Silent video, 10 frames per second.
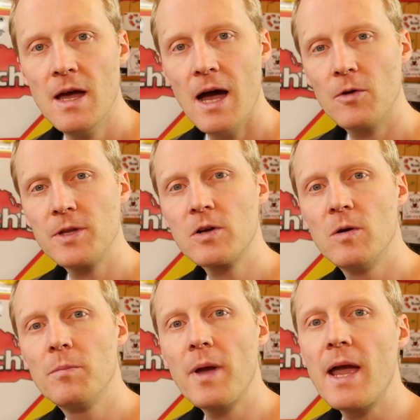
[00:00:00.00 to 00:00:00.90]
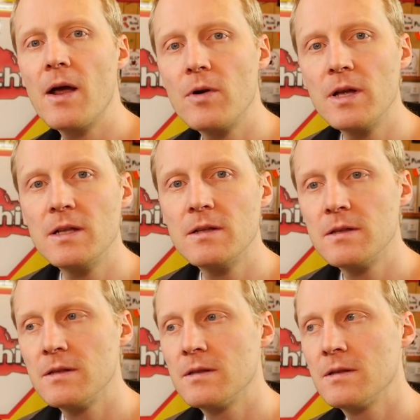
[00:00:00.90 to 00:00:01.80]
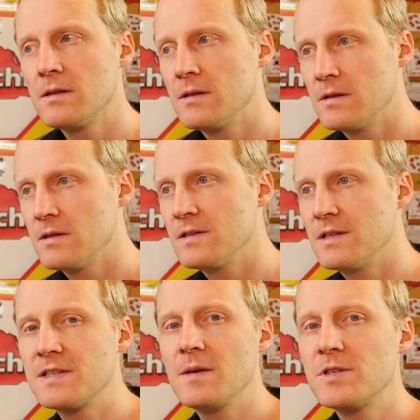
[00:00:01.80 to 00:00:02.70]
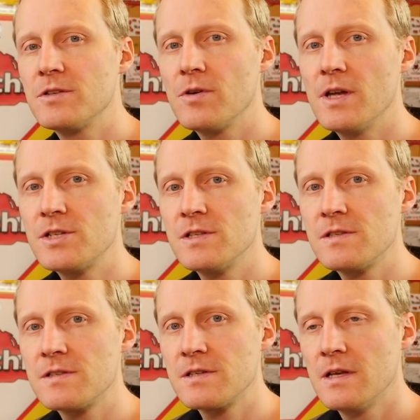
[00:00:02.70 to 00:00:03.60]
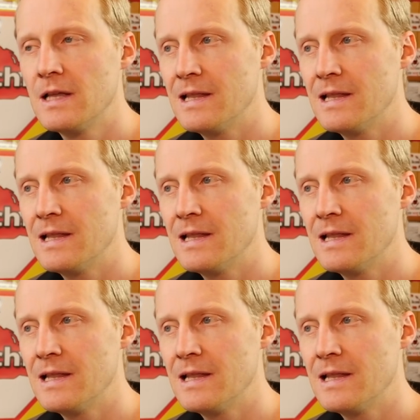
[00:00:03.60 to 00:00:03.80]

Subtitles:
how they compare in the same situations.